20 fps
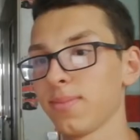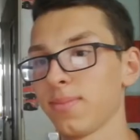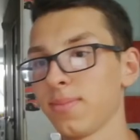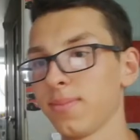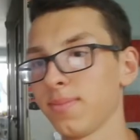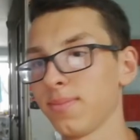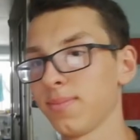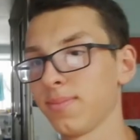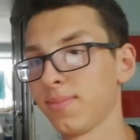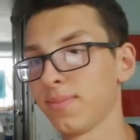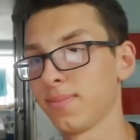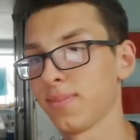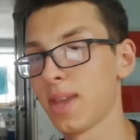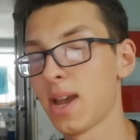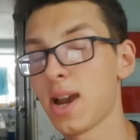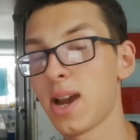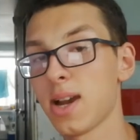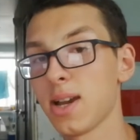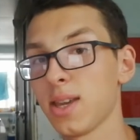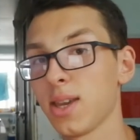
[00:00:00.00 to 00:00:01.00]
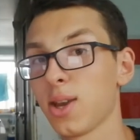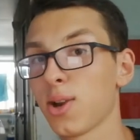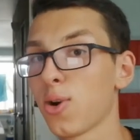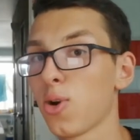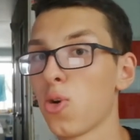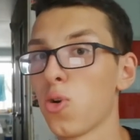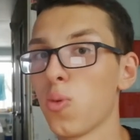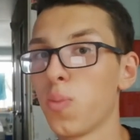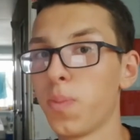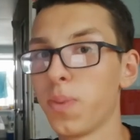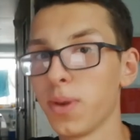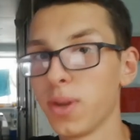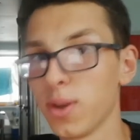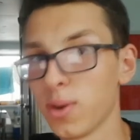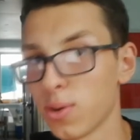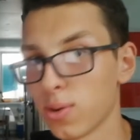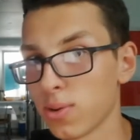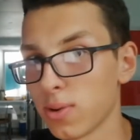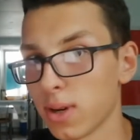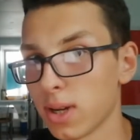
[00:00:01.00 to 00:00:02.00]
Mm, I hope
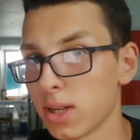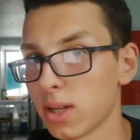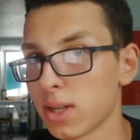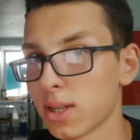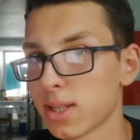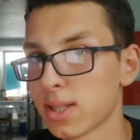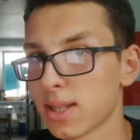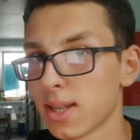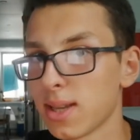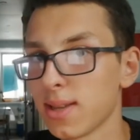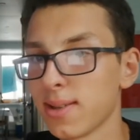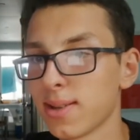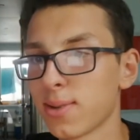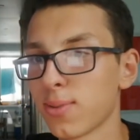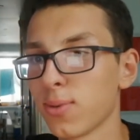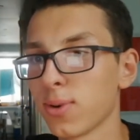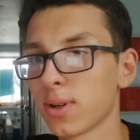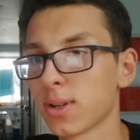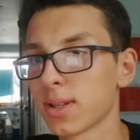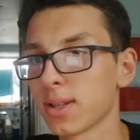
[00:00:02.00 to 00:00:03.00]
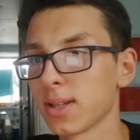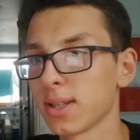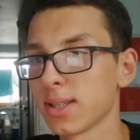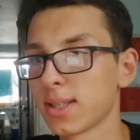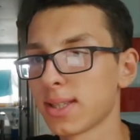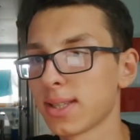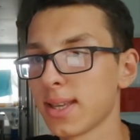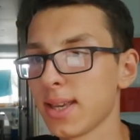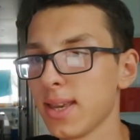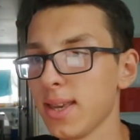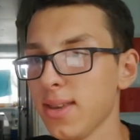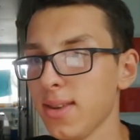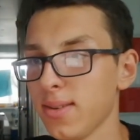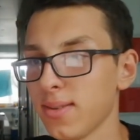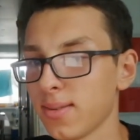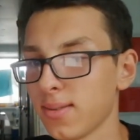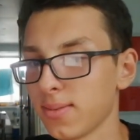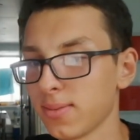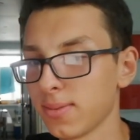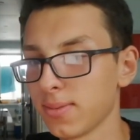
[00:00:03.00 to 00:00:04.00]
you understand what I
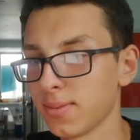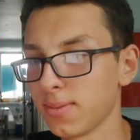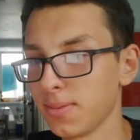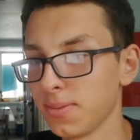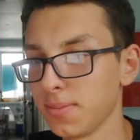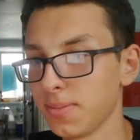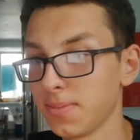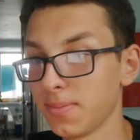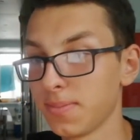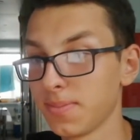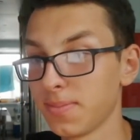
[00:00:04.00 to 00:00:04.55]
say or